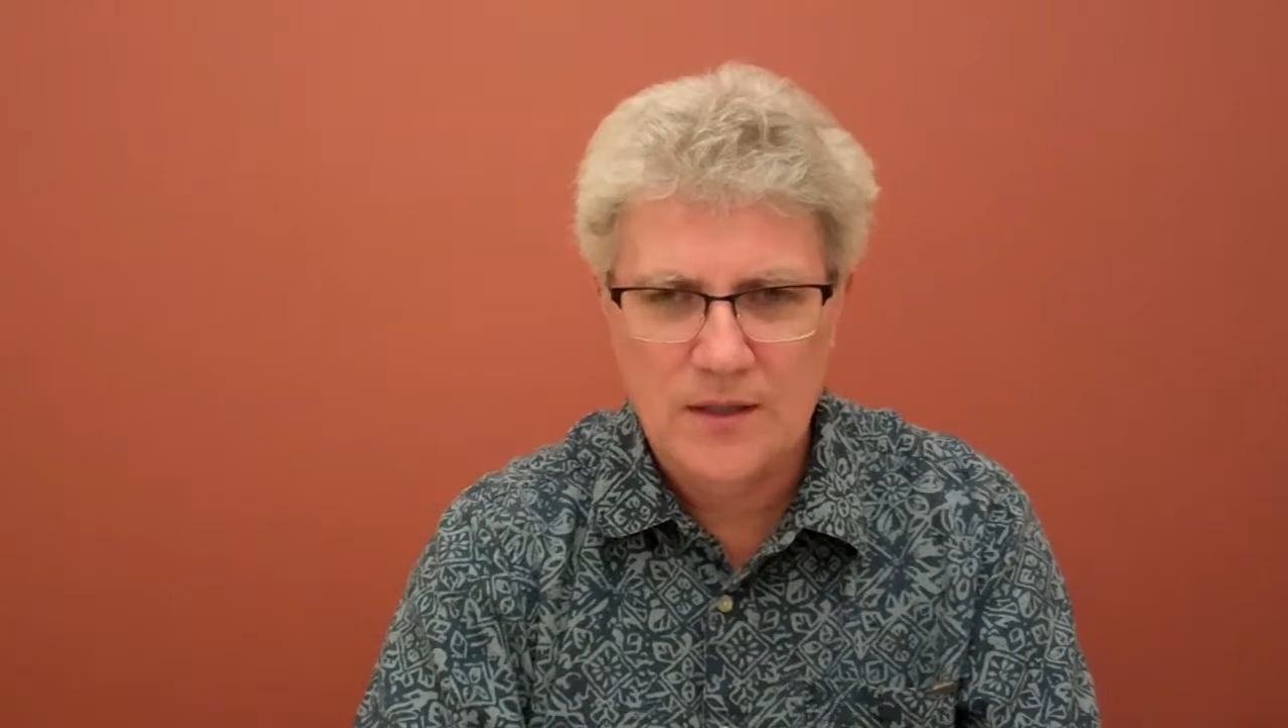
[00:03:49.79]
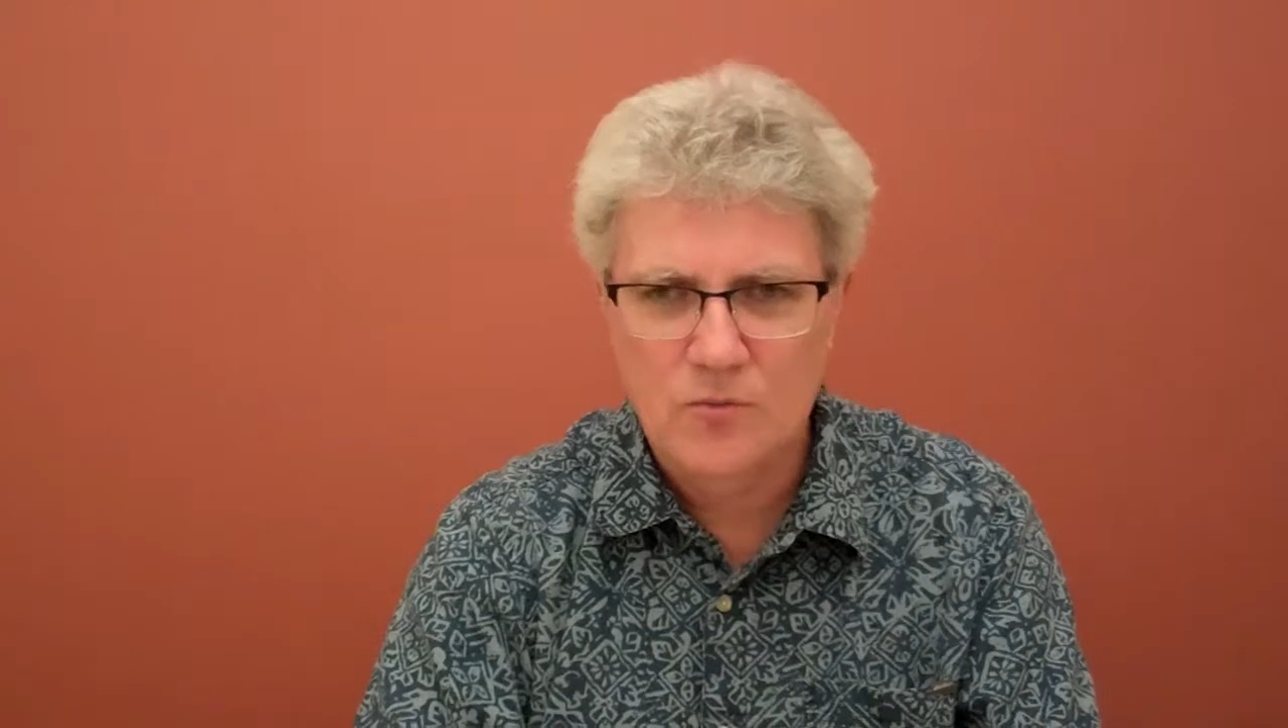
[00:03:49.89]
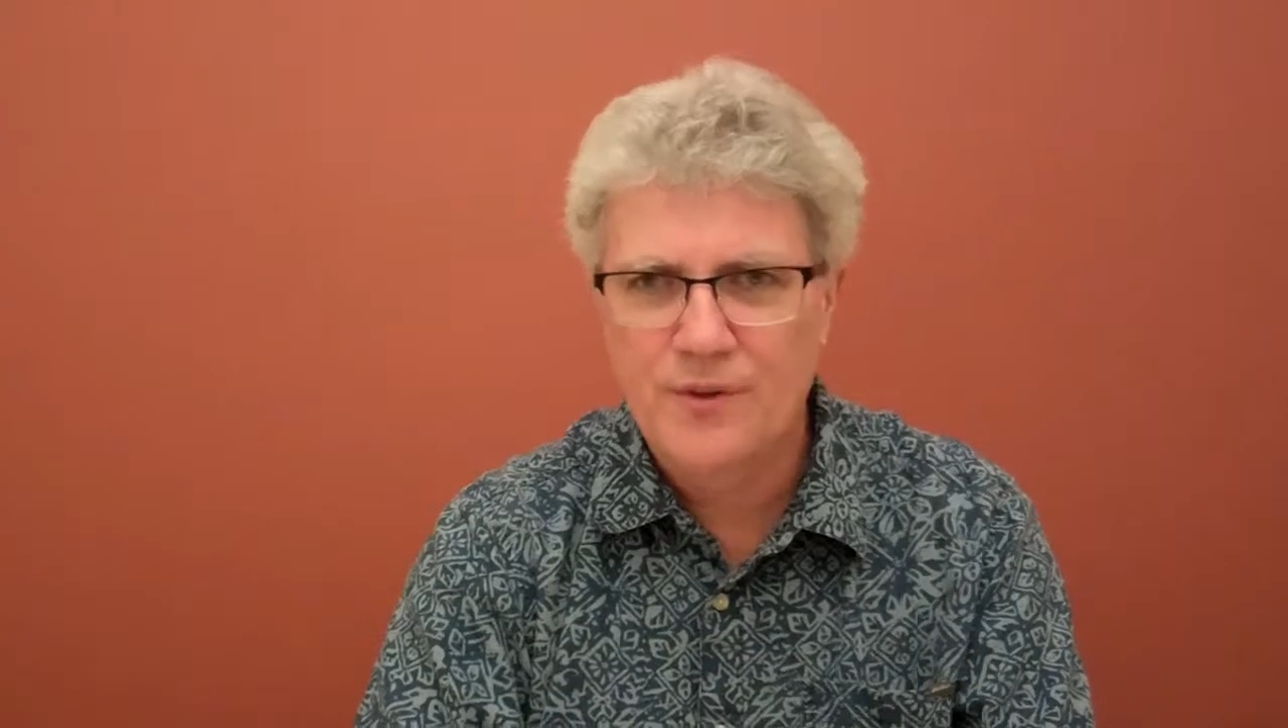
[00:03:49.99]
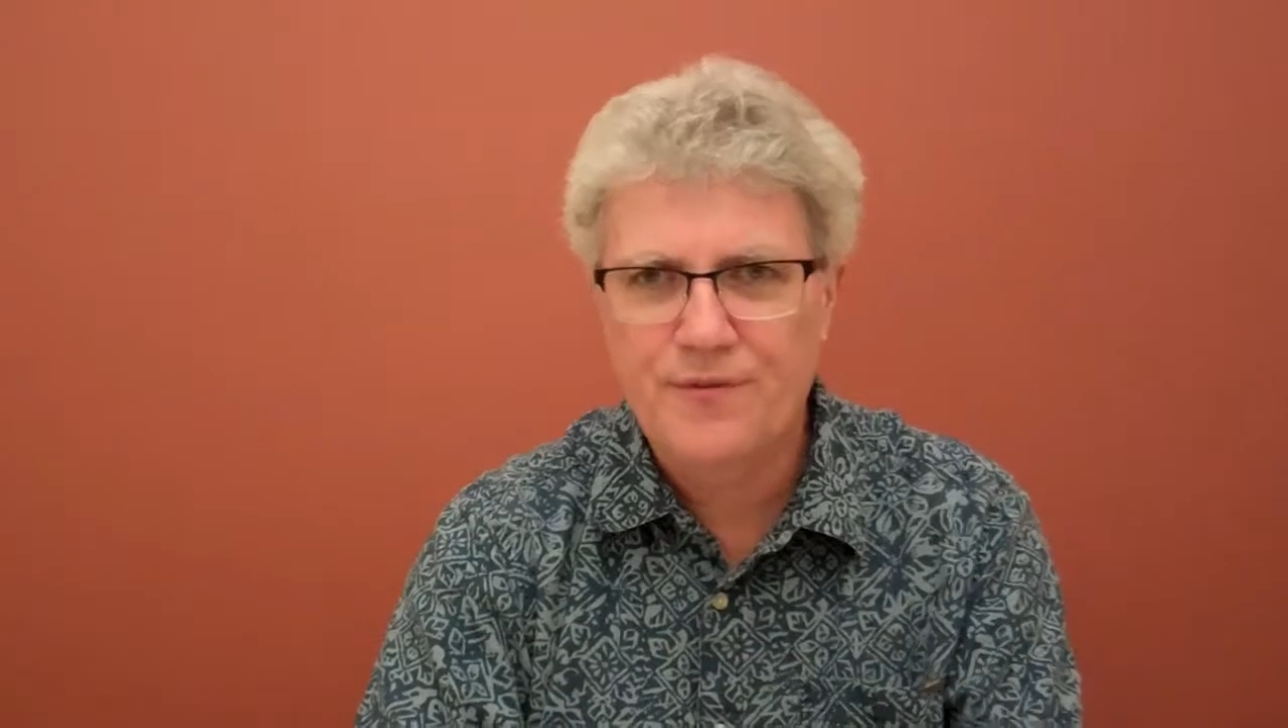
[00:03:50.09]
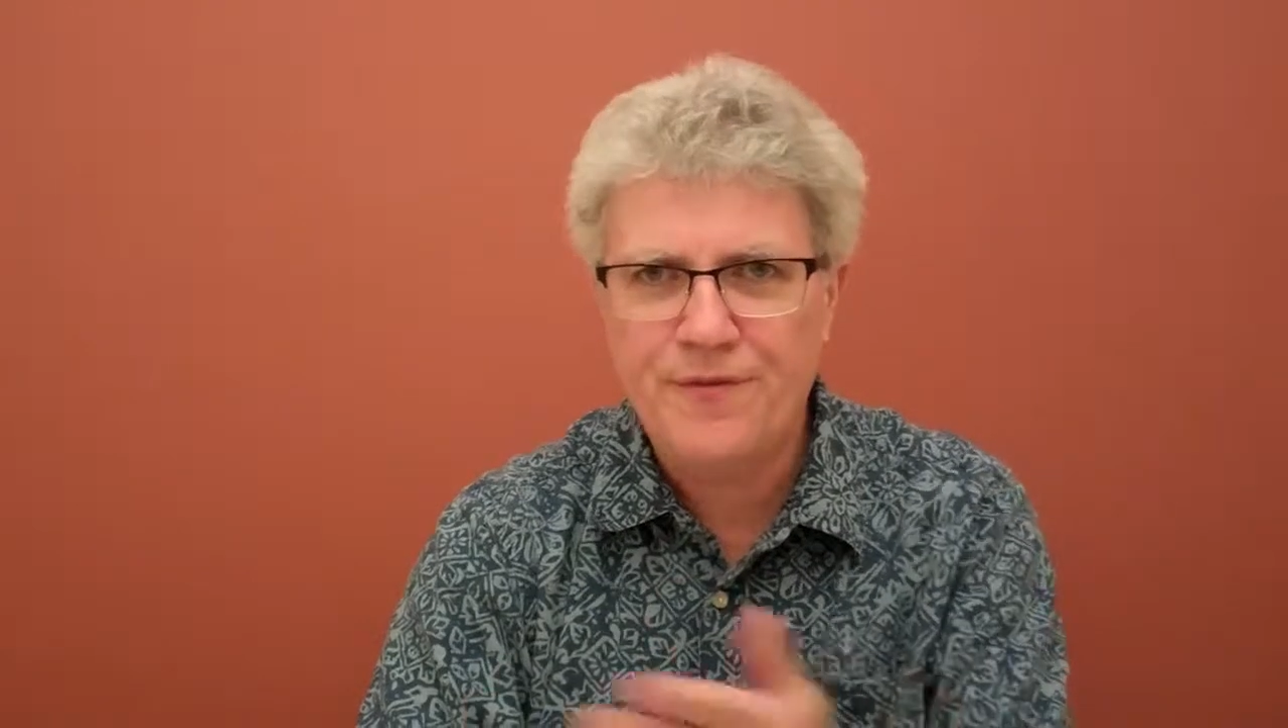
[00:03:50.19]

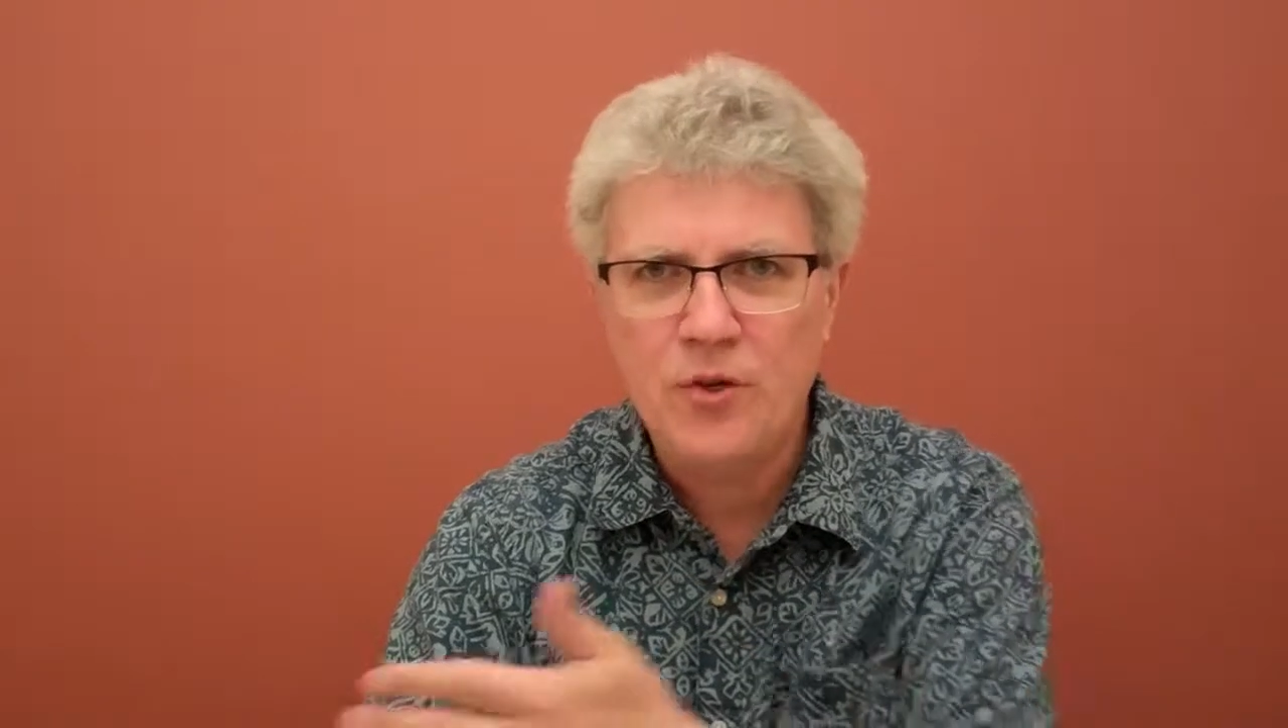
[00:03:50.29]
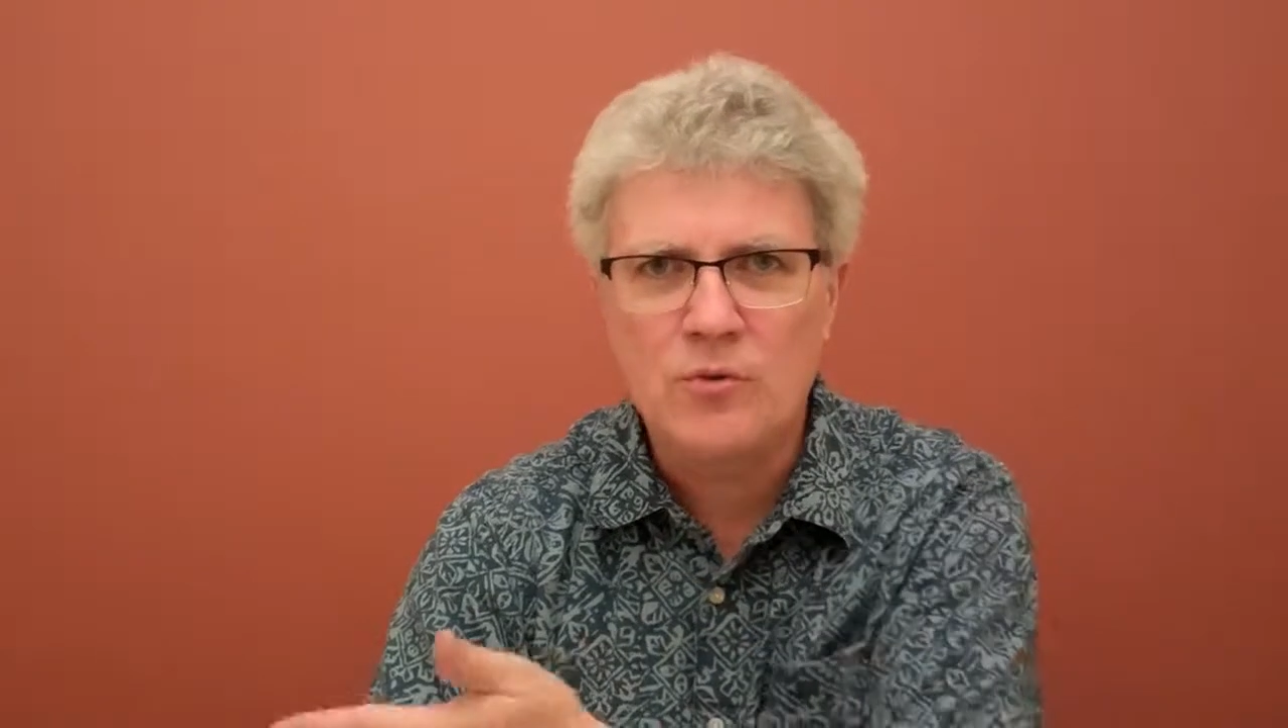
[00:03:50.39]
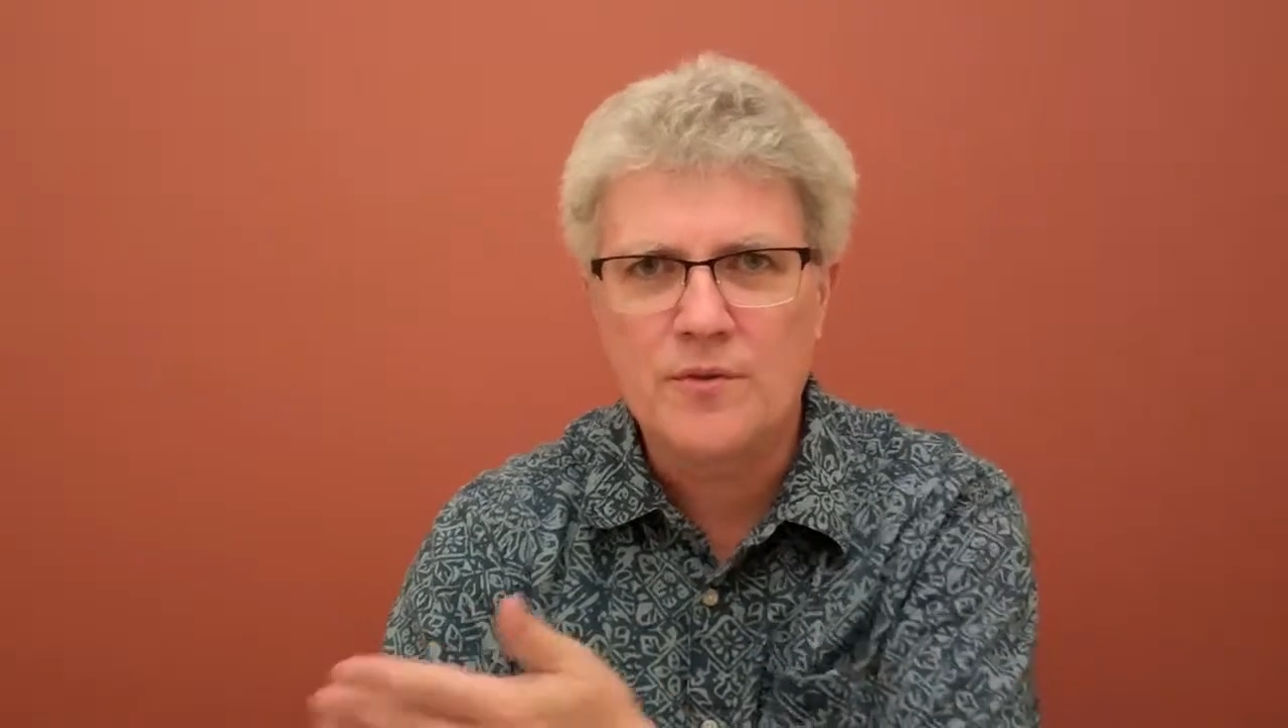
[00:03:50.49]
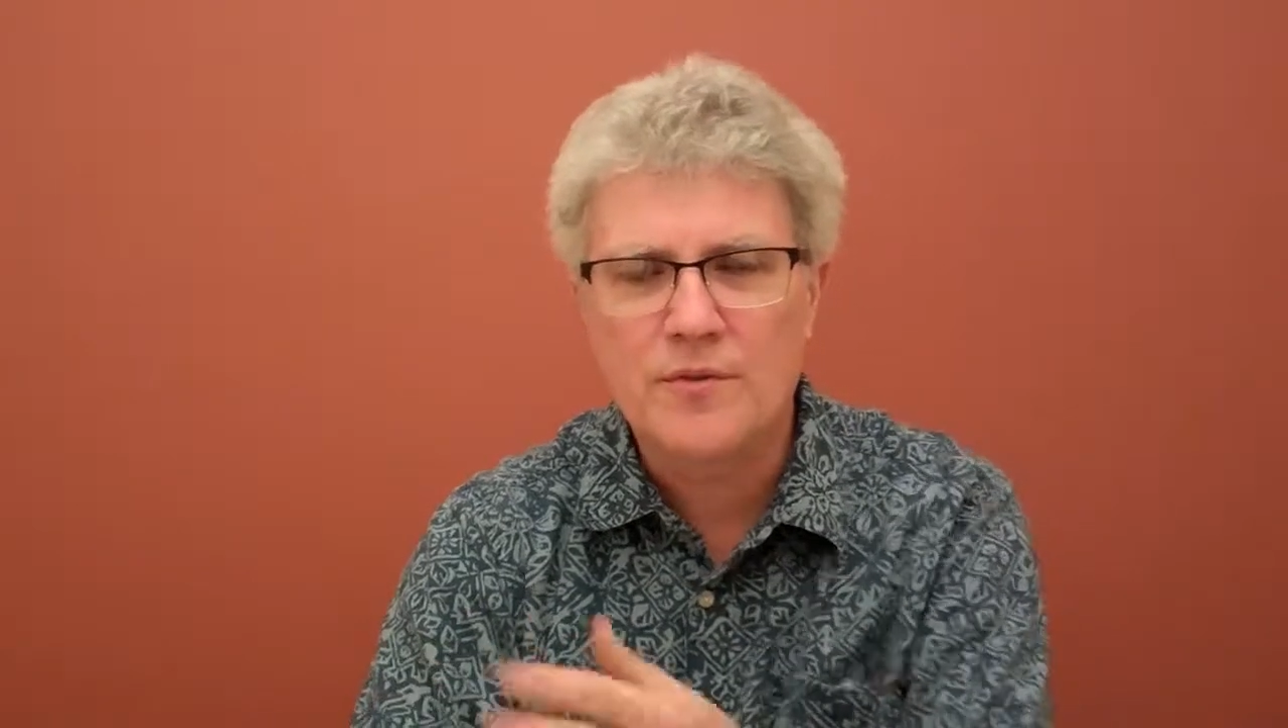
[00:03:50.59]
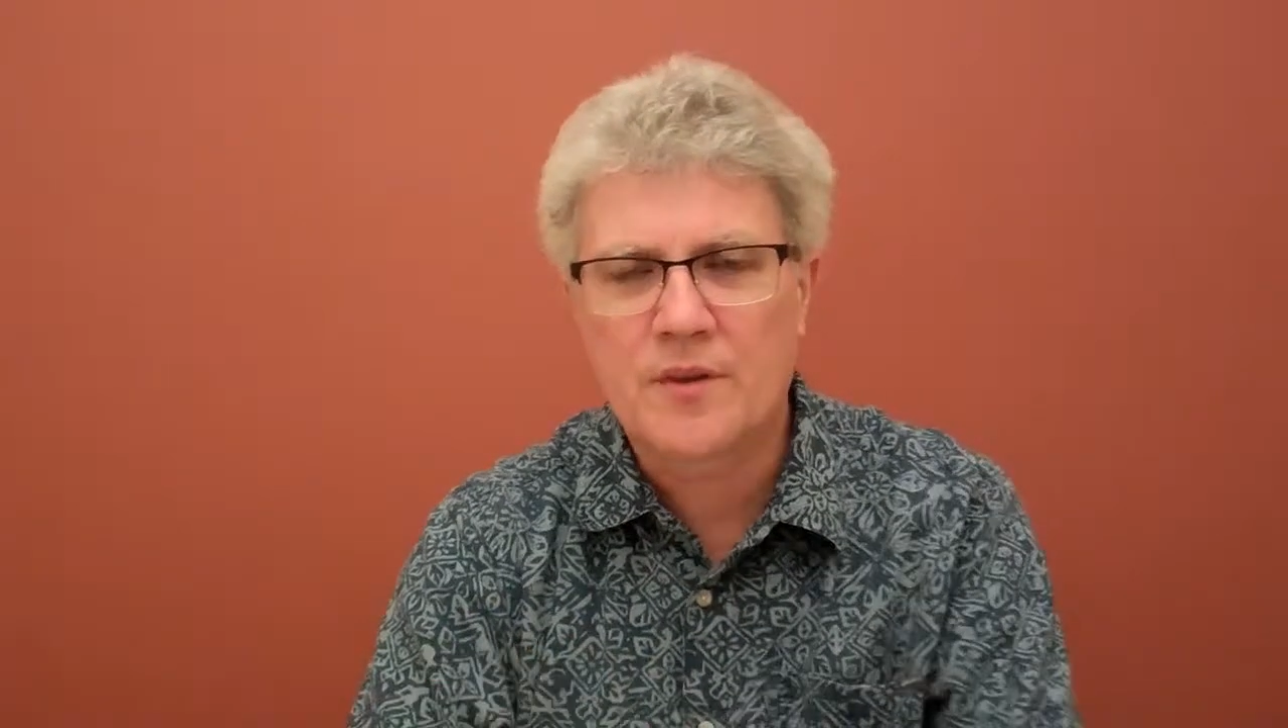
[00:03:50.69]

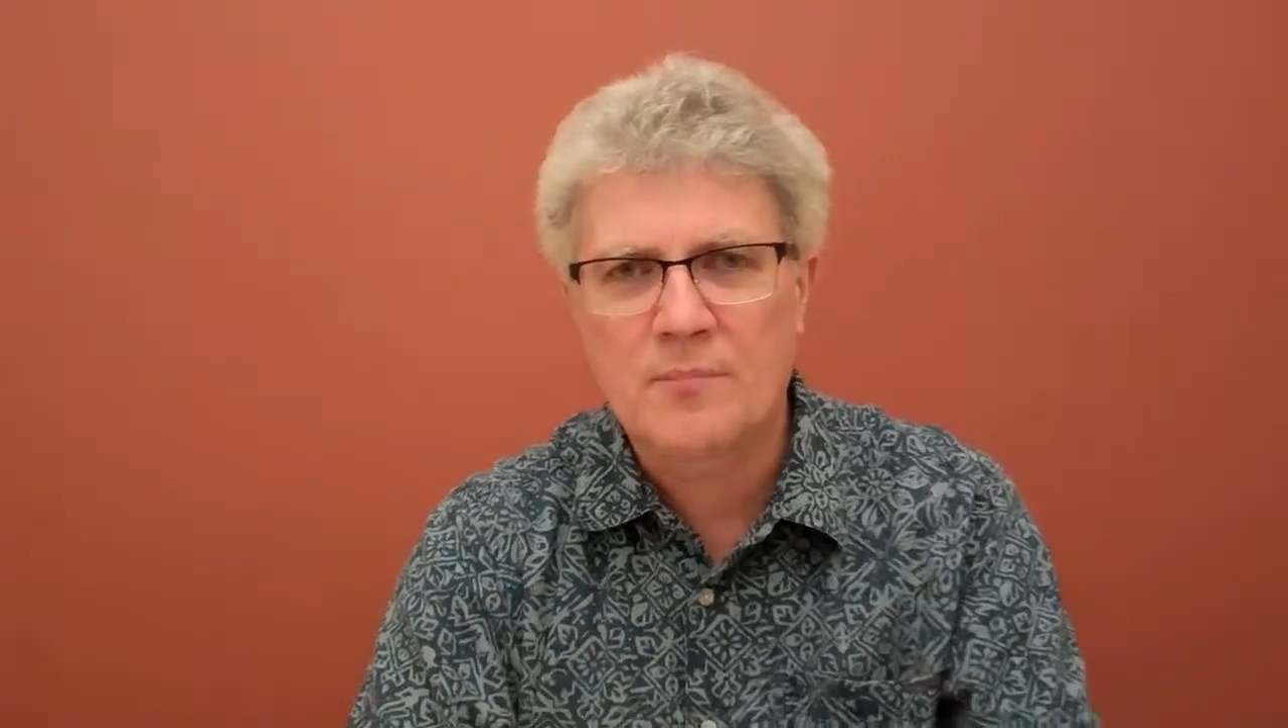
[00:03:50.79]
refute